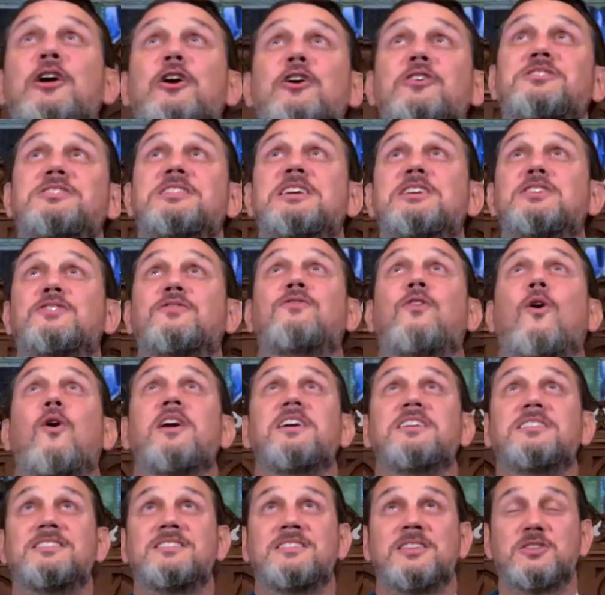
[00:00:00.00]
hears these
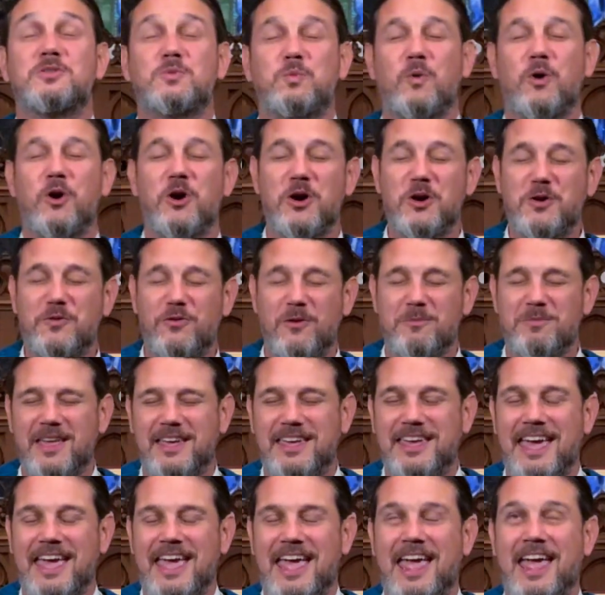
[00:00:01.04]
voices, this word from the
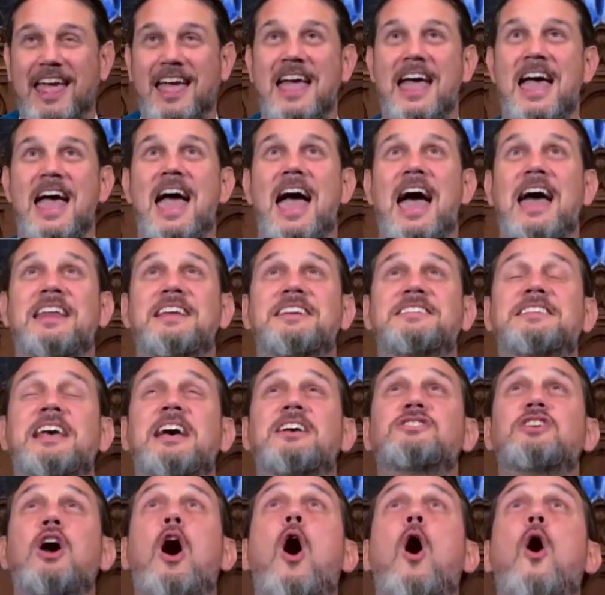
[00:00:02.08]
king. And he
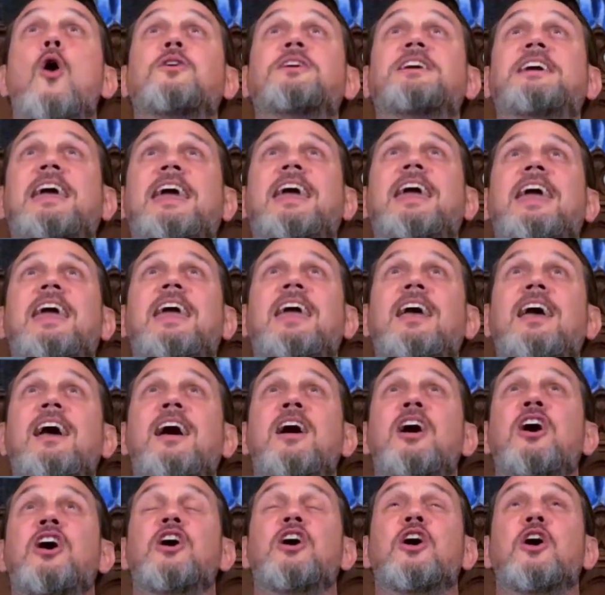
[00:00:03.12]
says, O
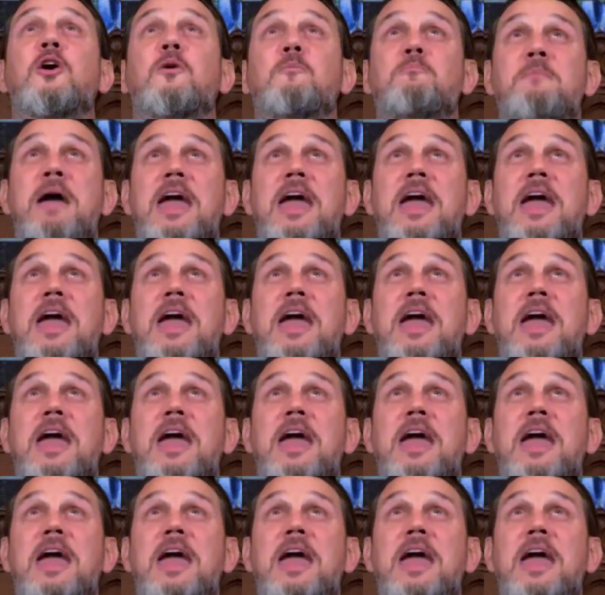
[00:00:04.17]
king,